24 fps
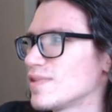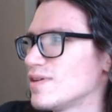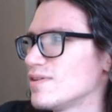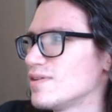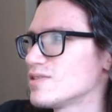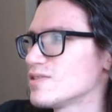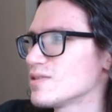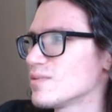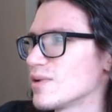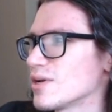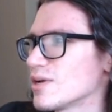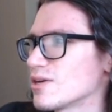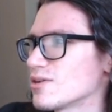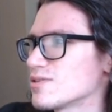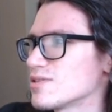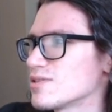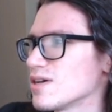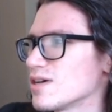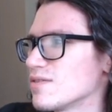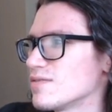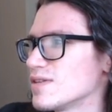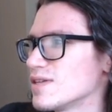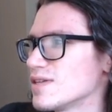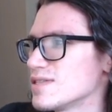Here's a
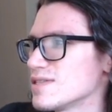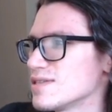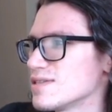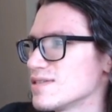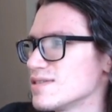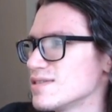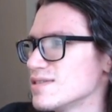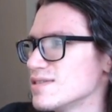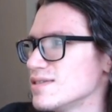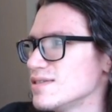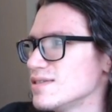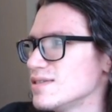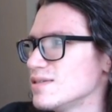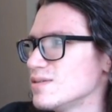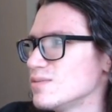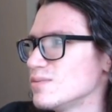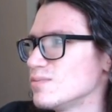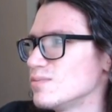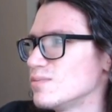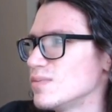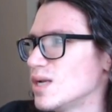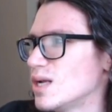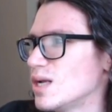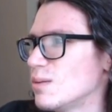Microsoft SSD,
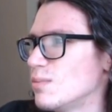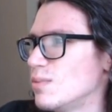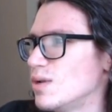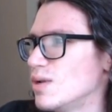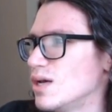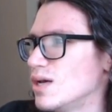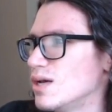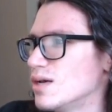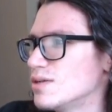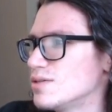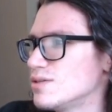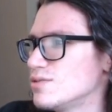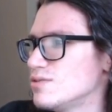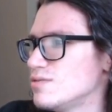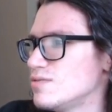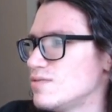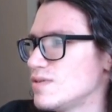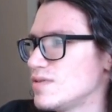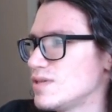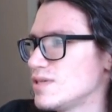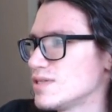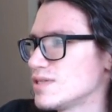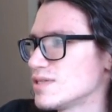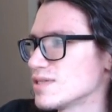blah blah,
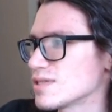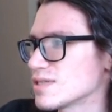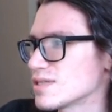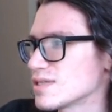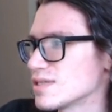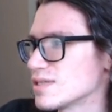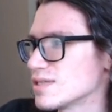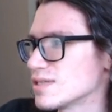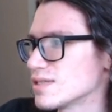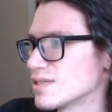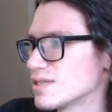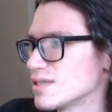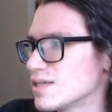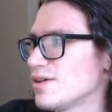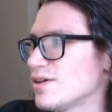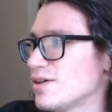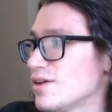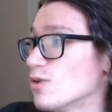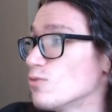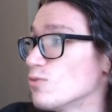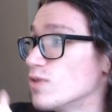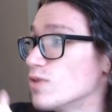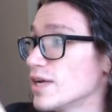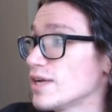256 gig.
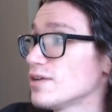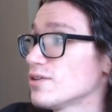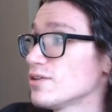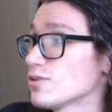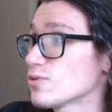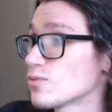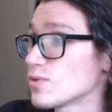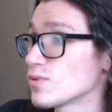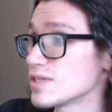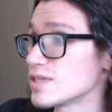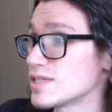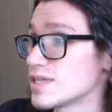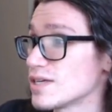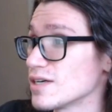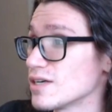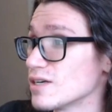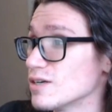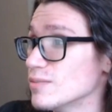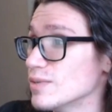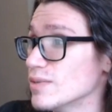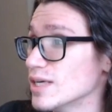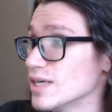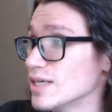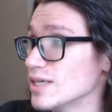A regular 1
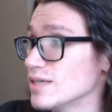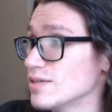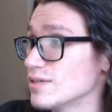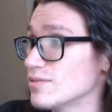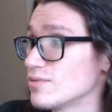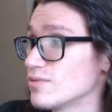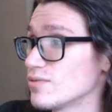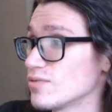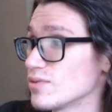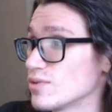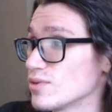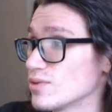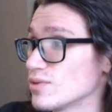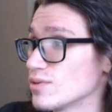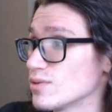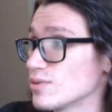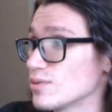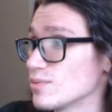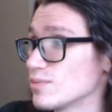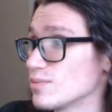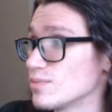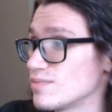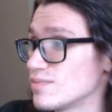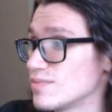terabyte
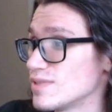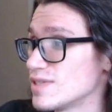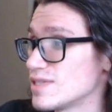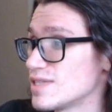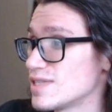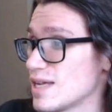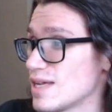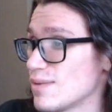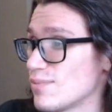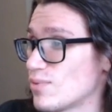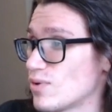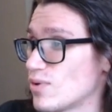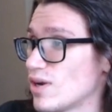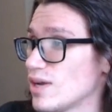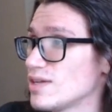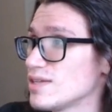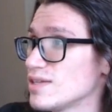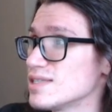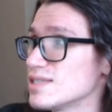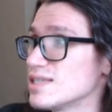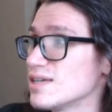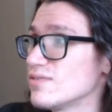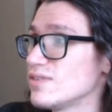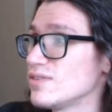for the same price,
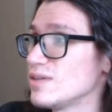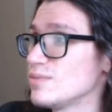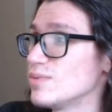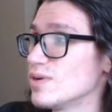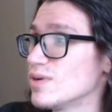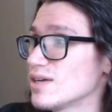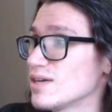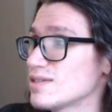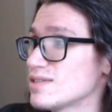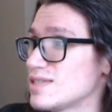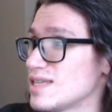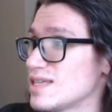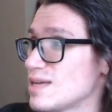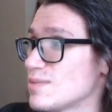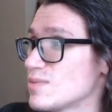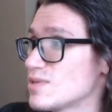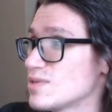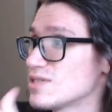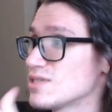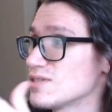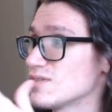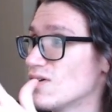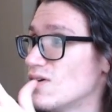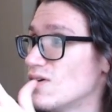$70, same
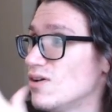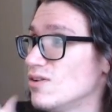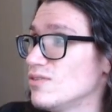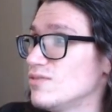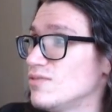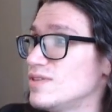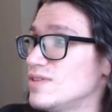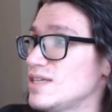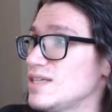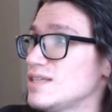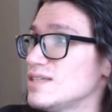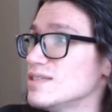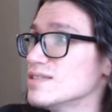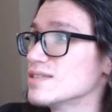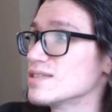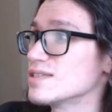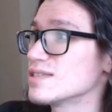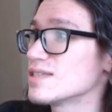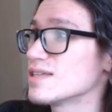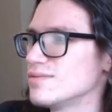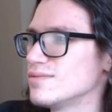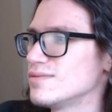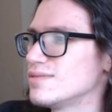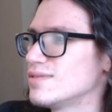as all of
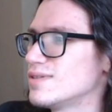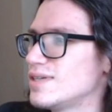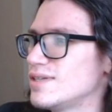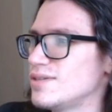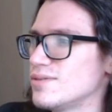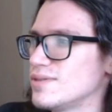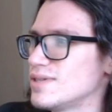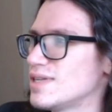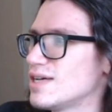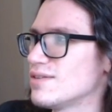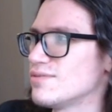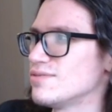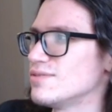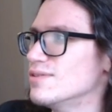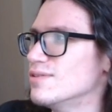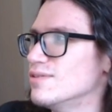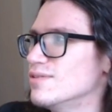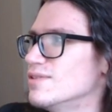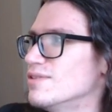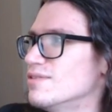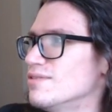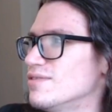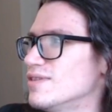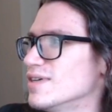these. I don't have
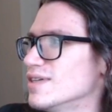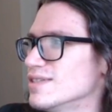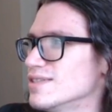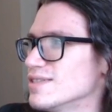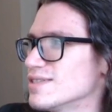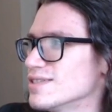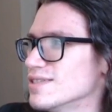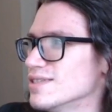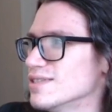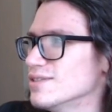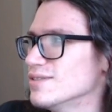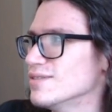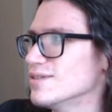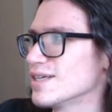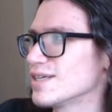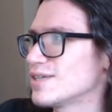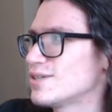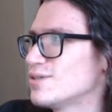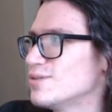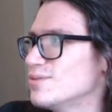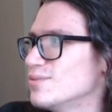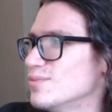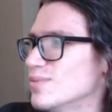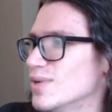the funds though. I
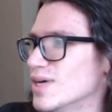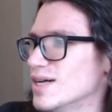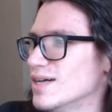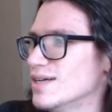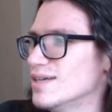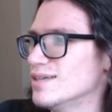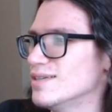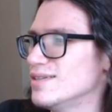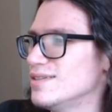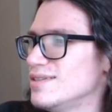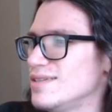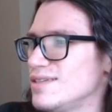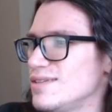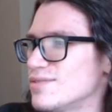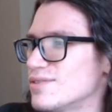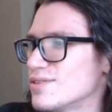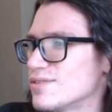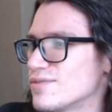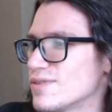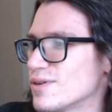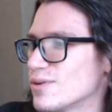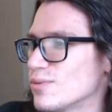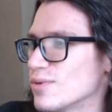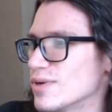couldn't buy it, even
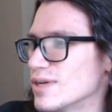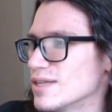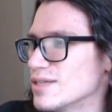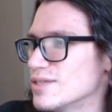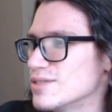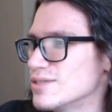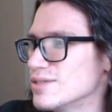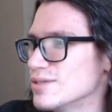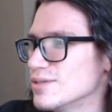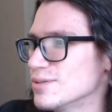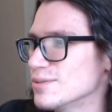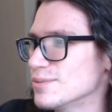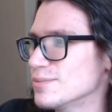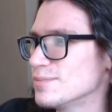if I wanted to.